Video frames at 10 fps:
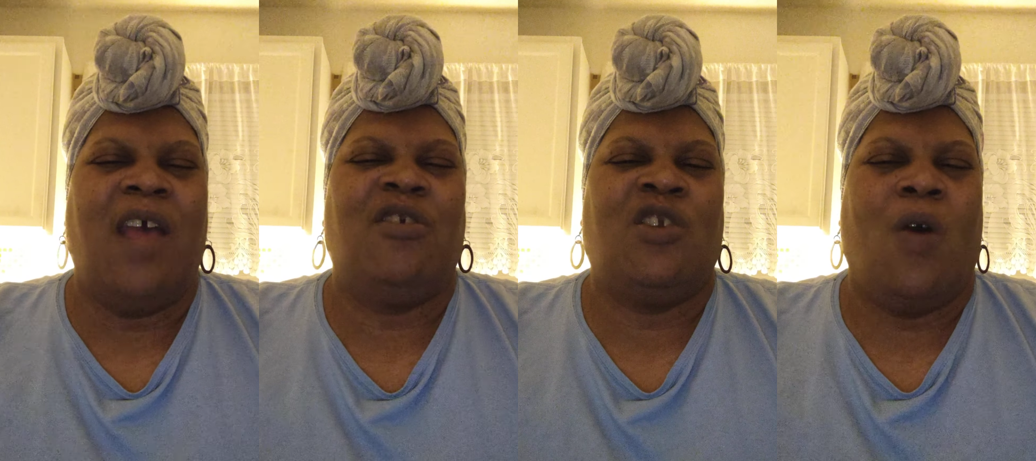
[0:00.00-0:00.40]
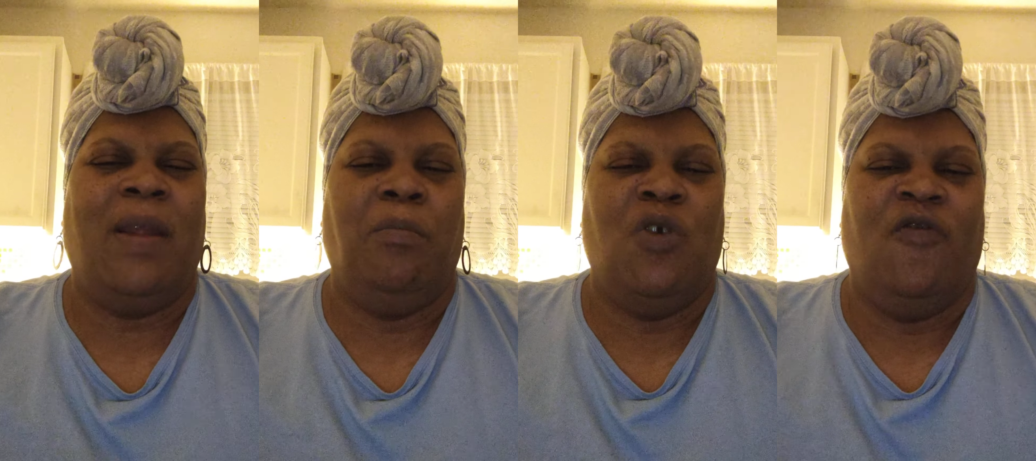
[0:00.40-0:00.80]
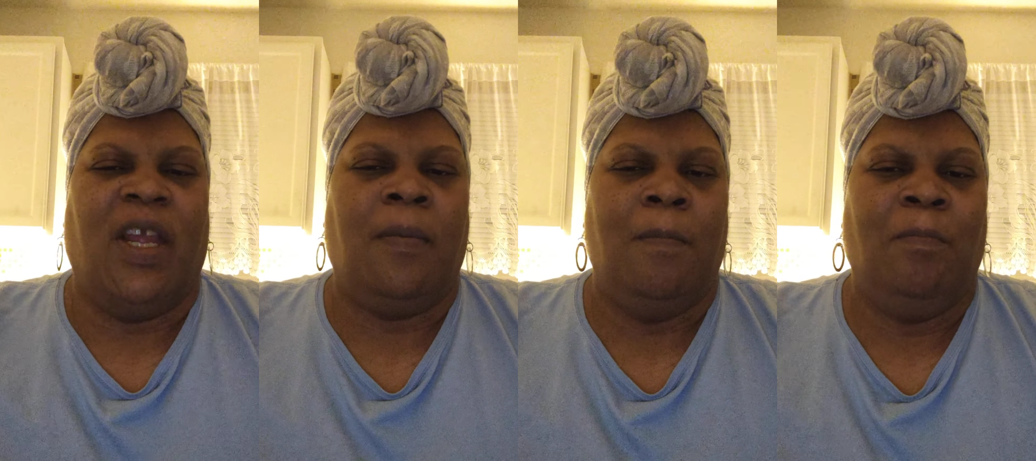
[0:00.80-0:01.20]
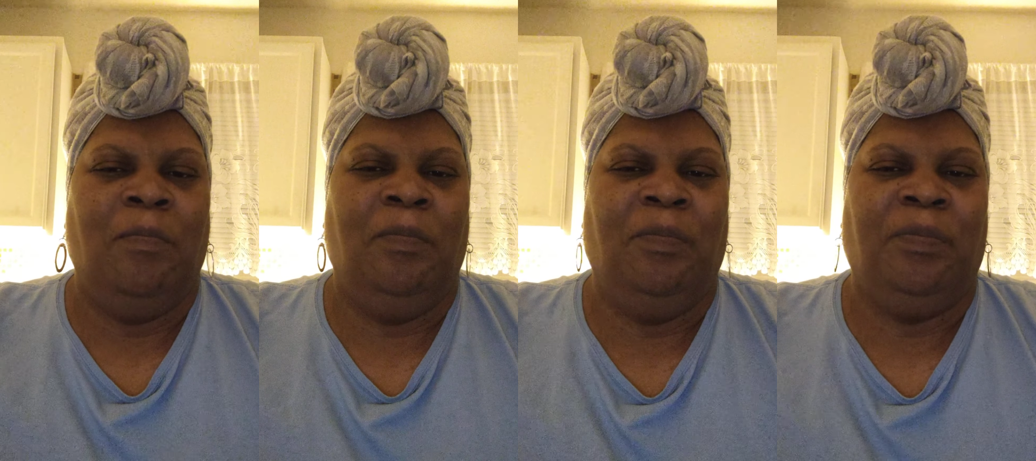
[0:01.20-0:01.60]
That was quite moving.
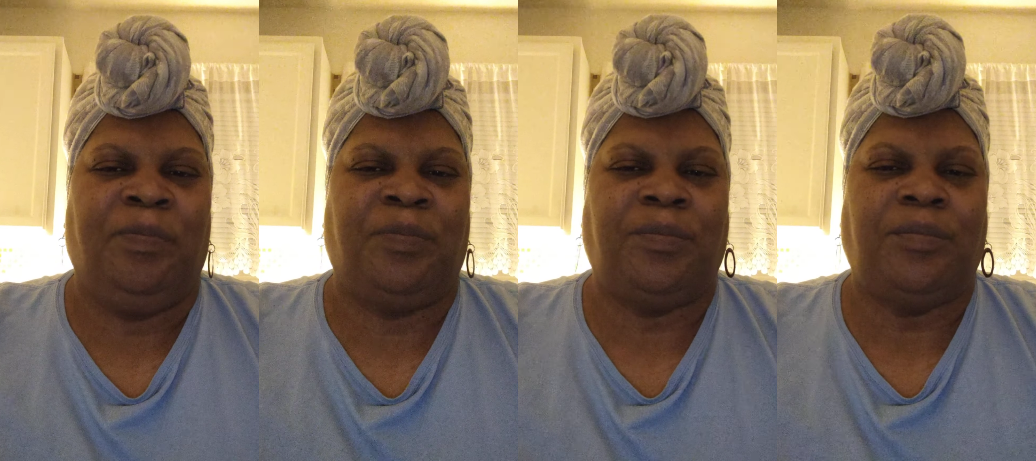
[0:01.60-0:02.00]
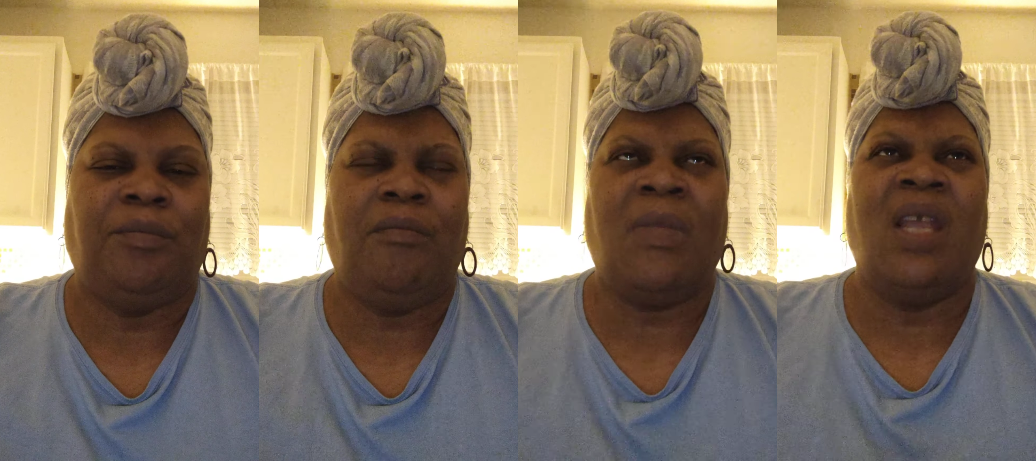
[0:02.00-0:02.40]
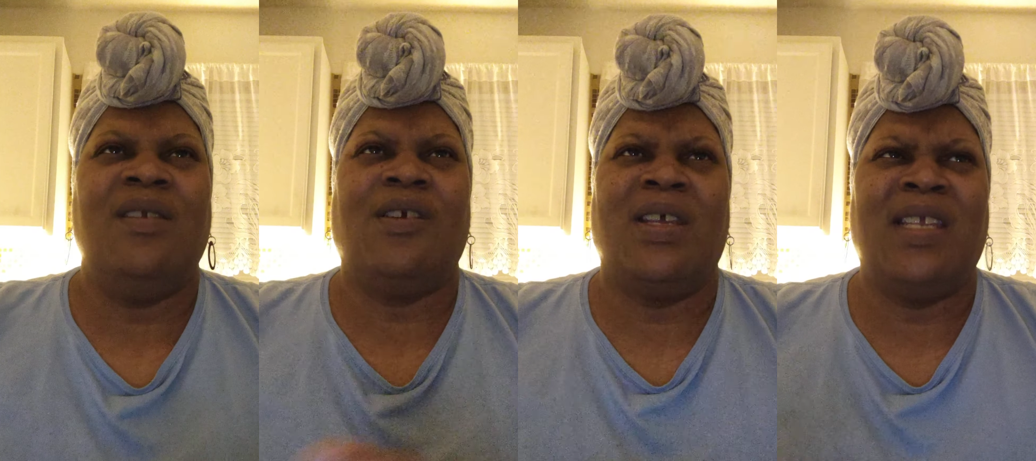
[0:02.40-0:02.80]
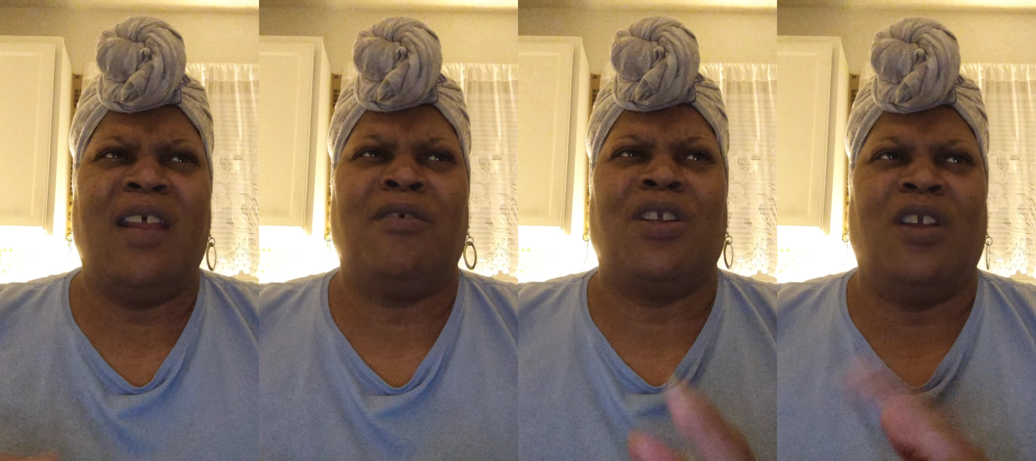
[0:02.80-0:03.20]
So I
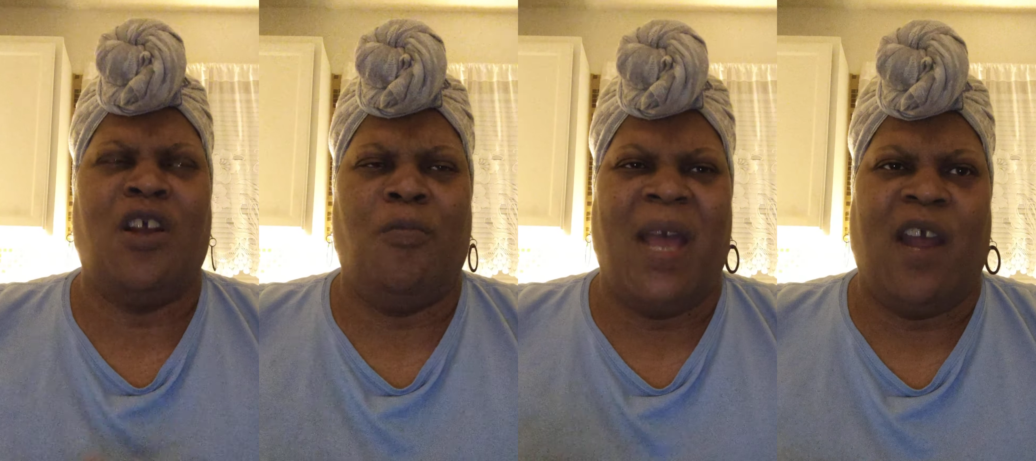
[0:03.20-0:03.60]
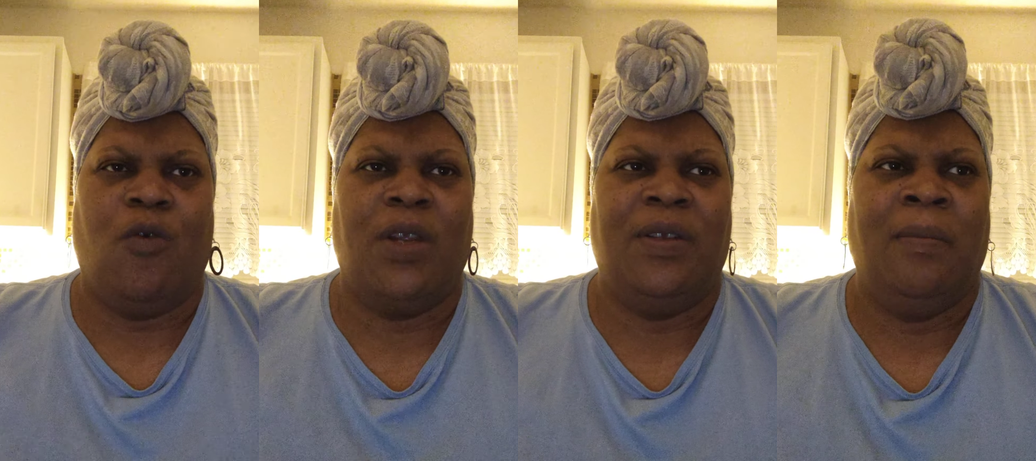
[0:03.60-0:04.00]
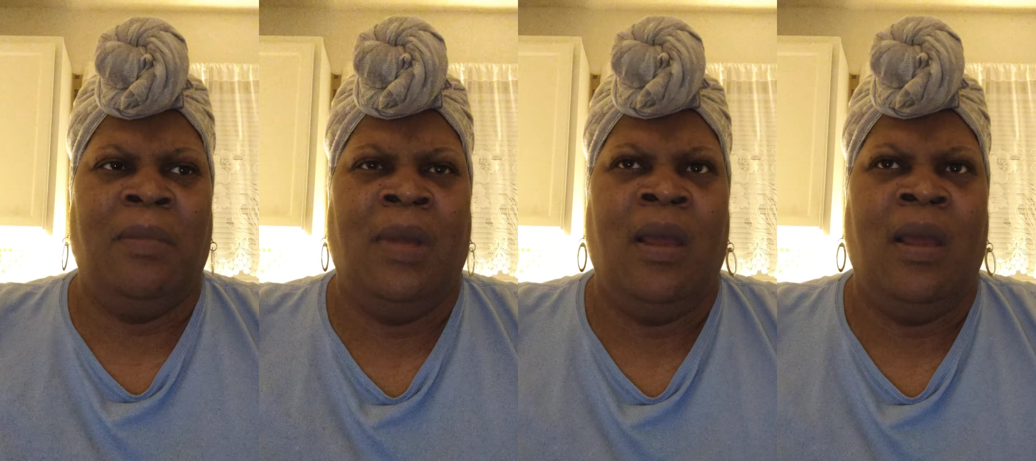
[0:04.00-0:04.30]
said I was going to go backwards.